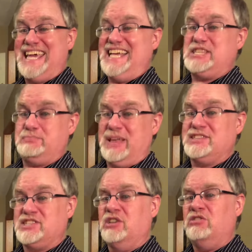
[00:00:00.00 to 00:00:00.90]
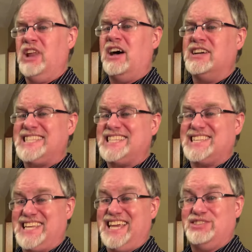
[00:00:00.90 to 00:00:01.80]
It's been so long since I've
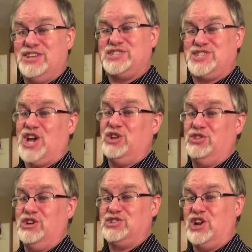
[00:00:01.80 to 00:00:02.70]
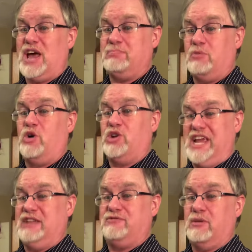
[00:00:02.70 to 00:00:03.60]
seen the sun, there's a lot more
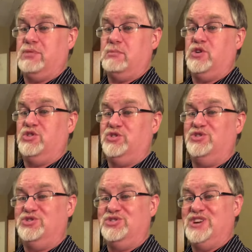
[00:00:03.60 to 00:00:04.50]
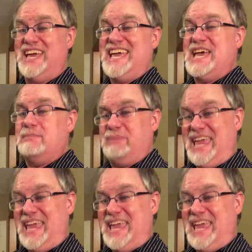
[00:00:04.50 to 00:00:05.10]
heat from the moon.